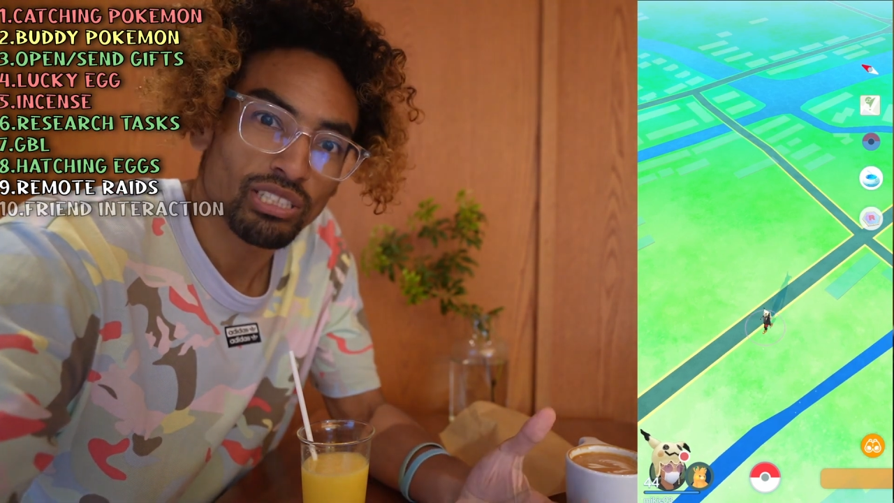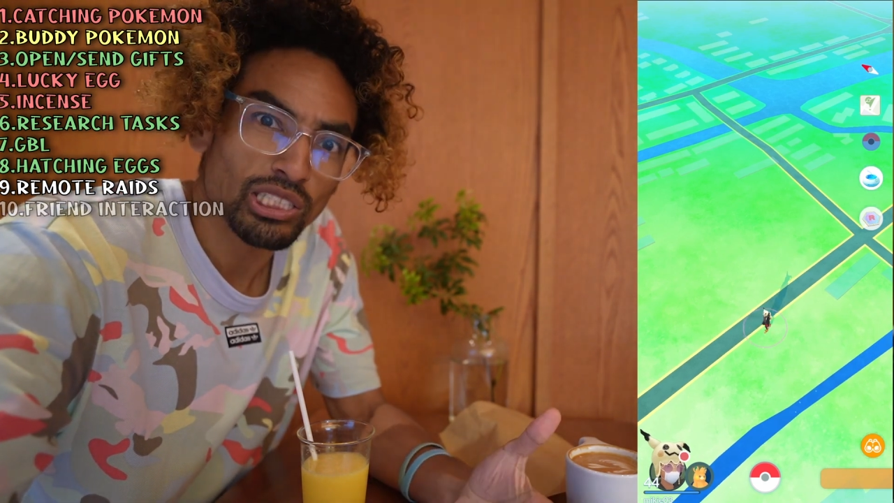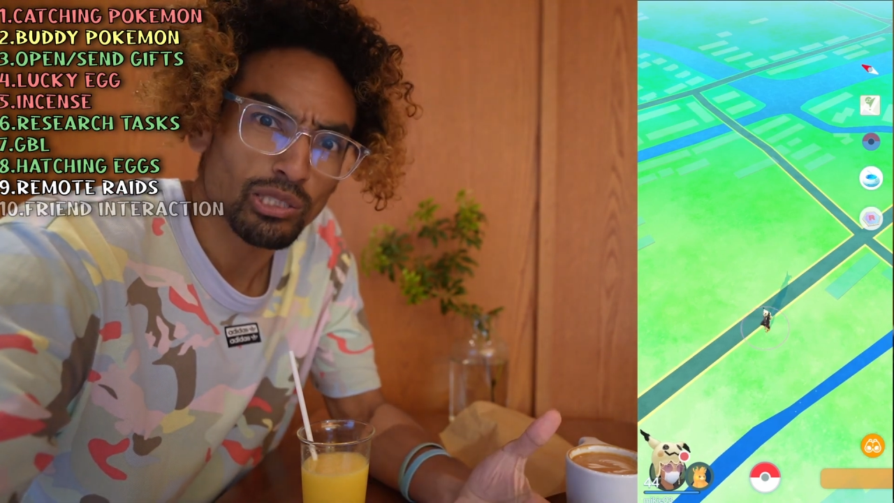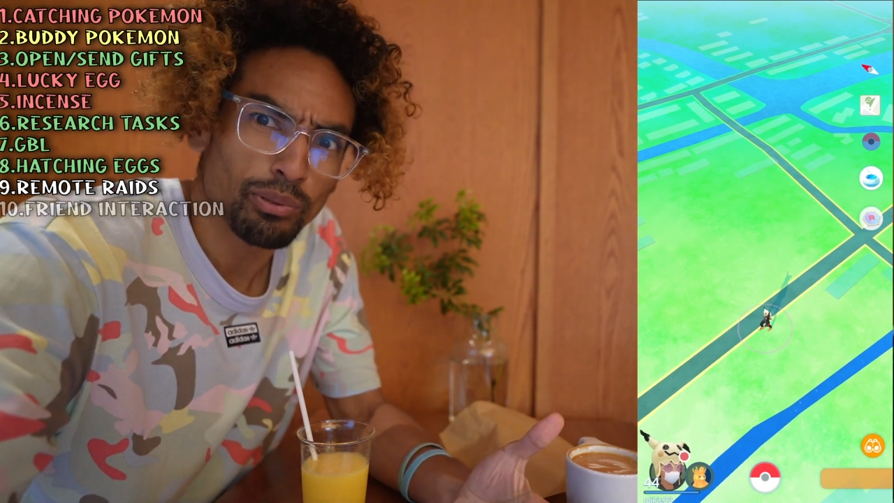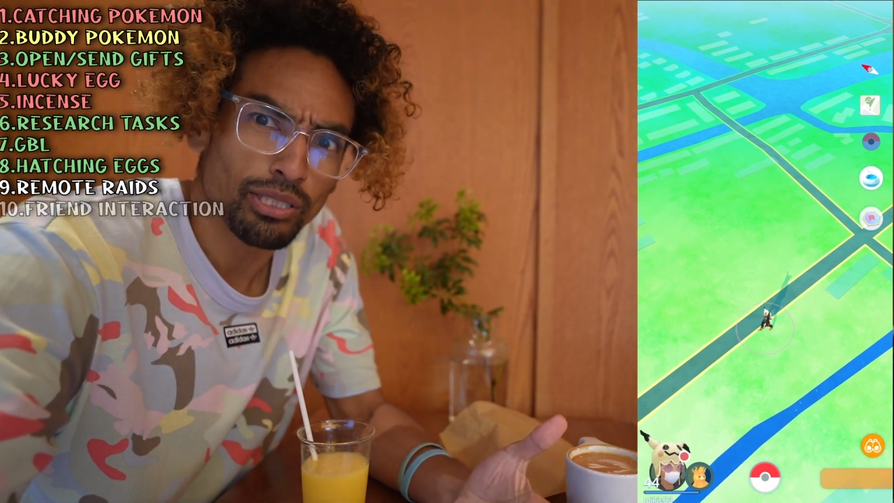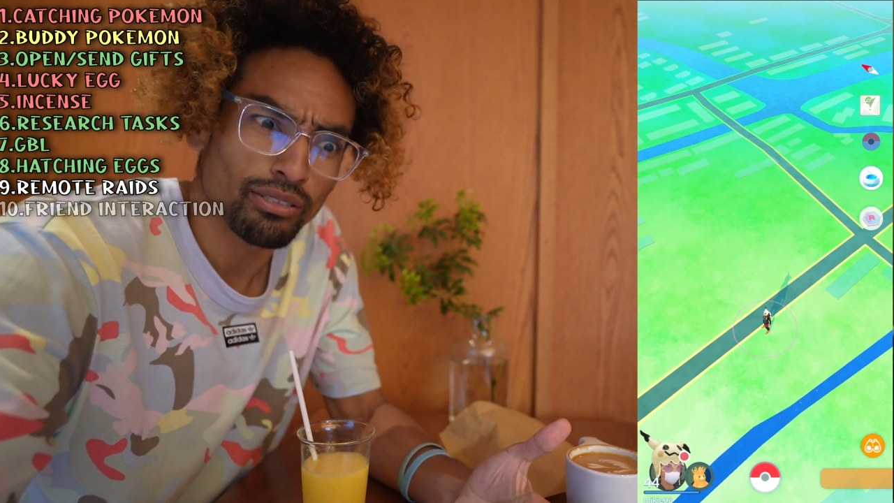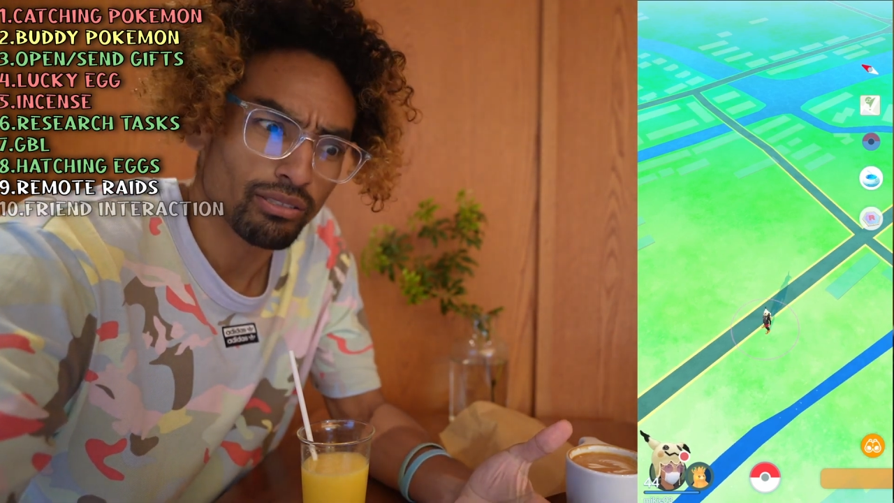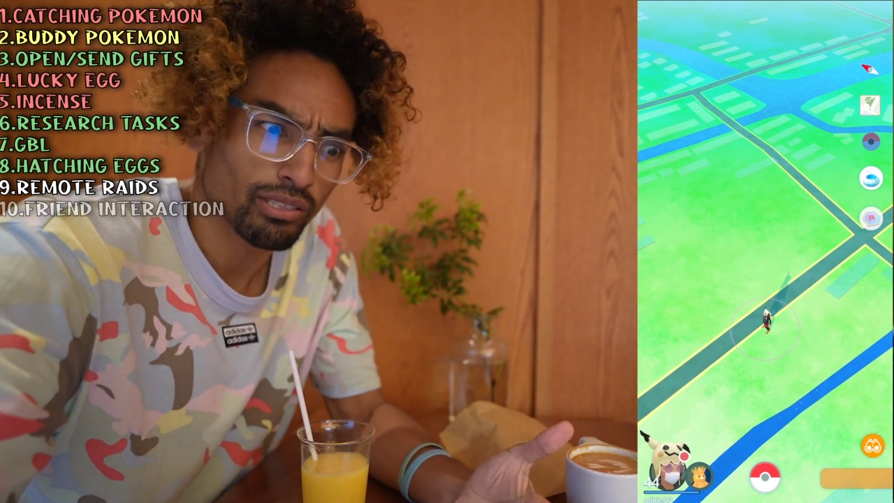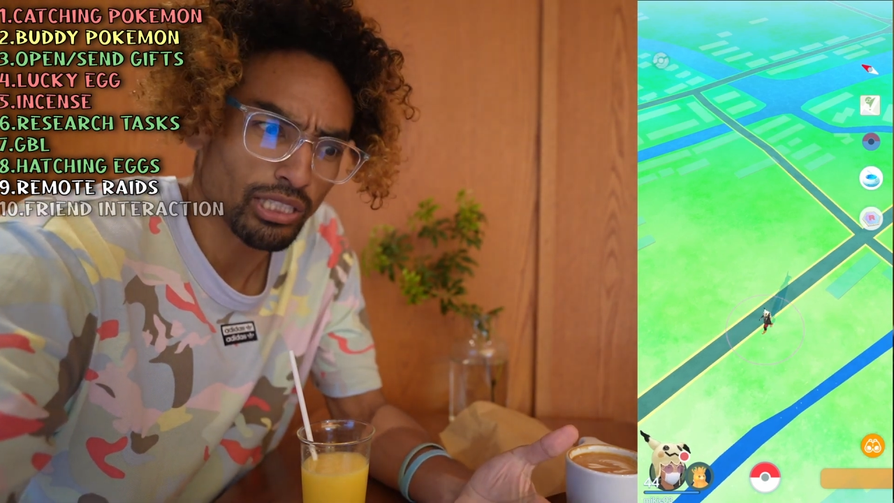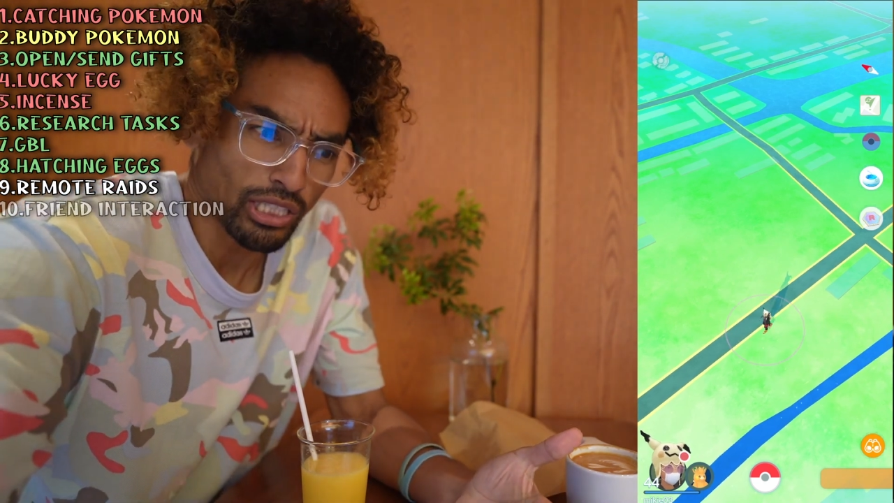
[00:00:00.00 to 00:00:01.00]

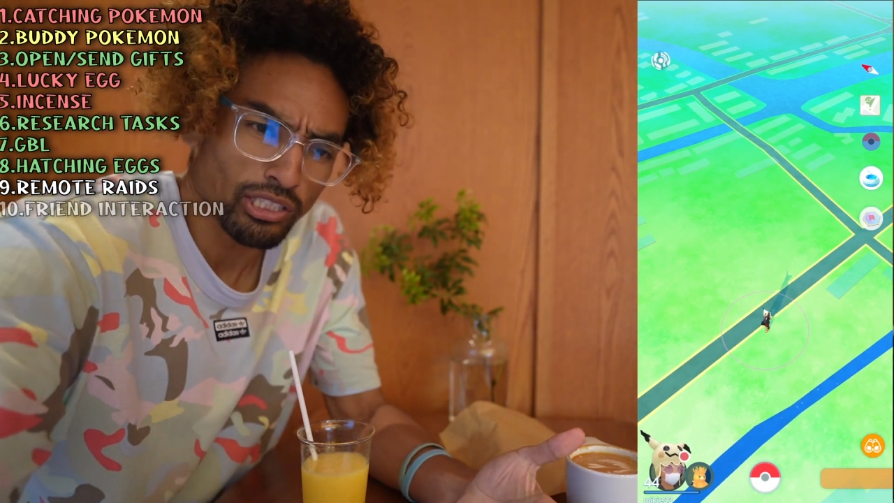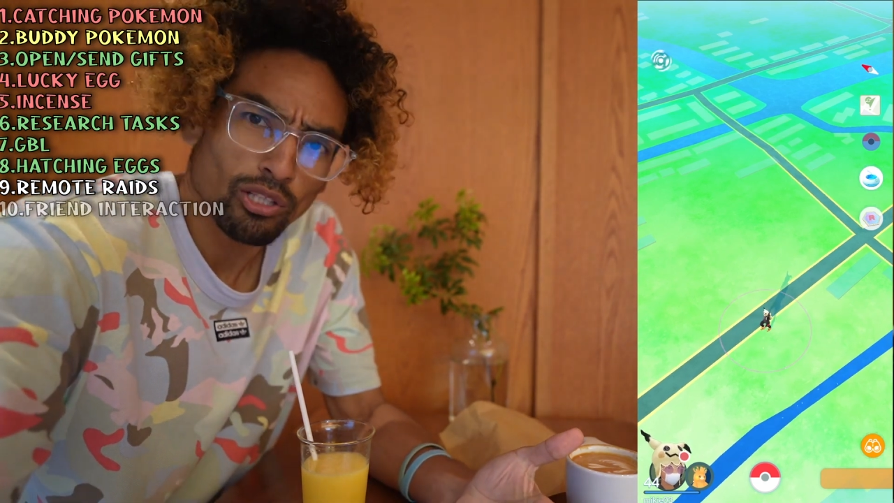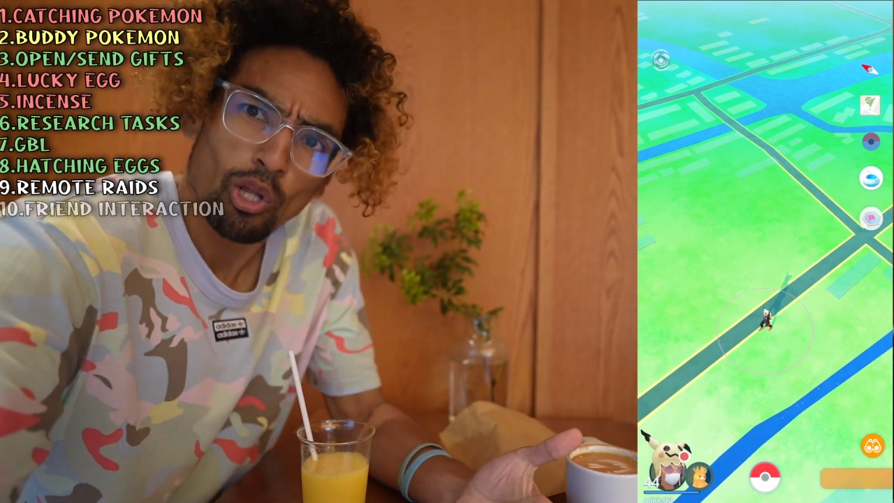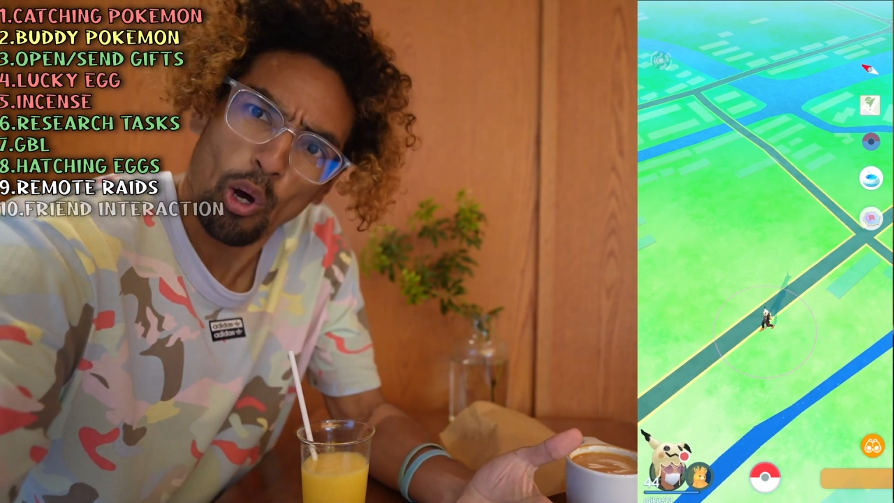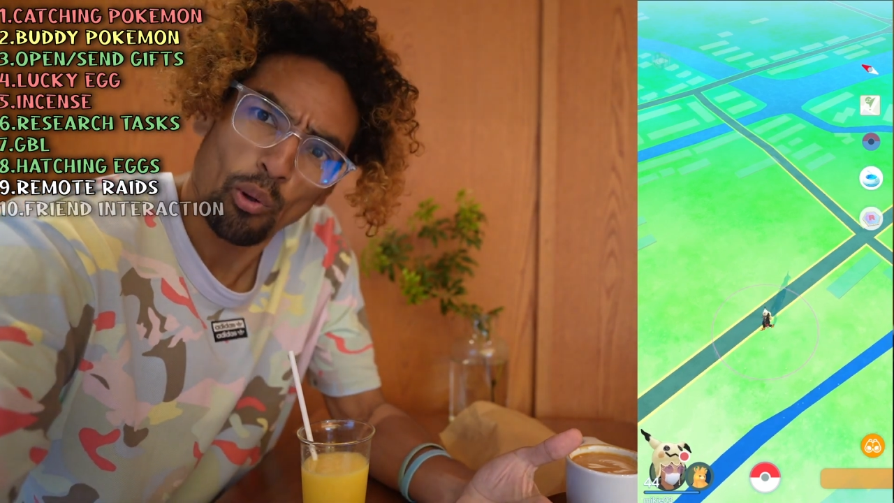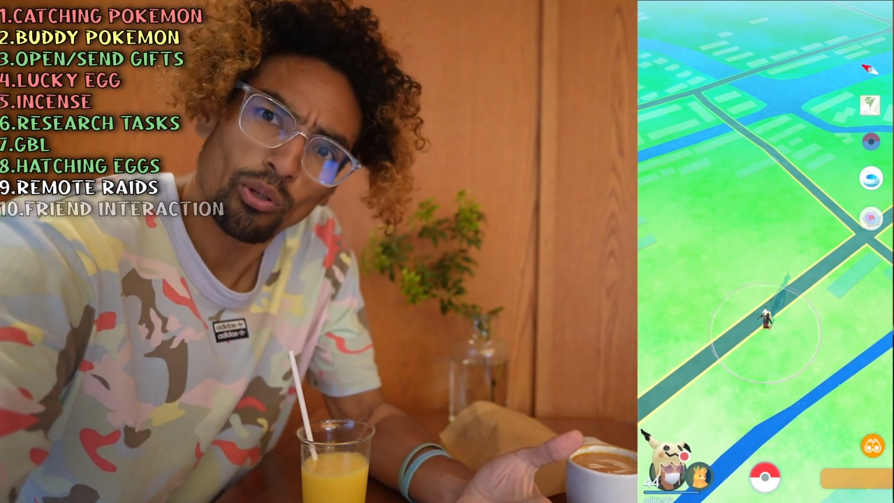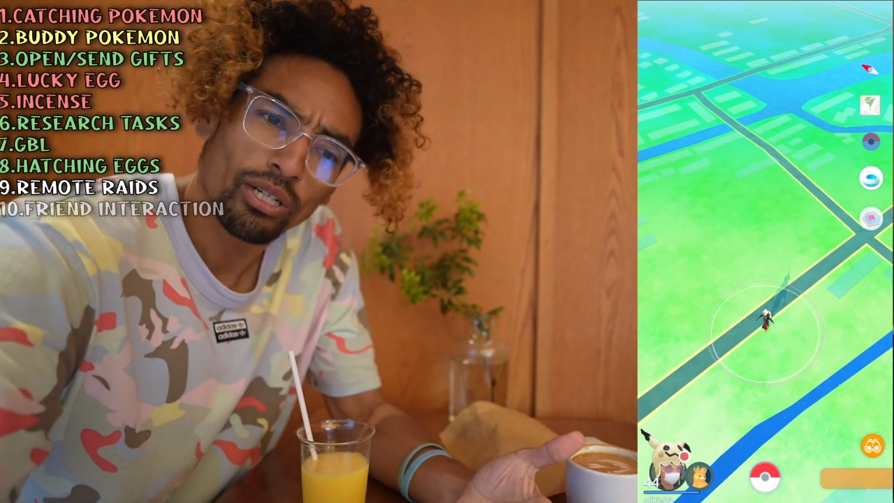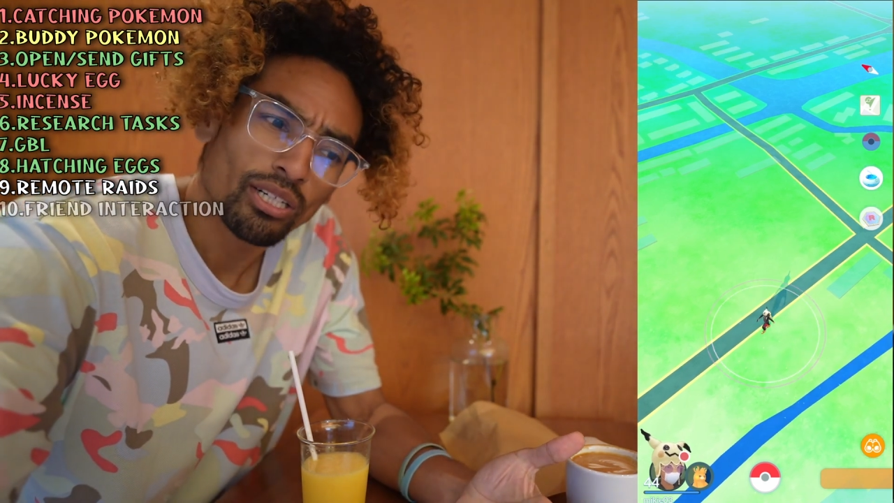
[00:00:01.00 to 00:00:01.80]
disappears. It doesn't load.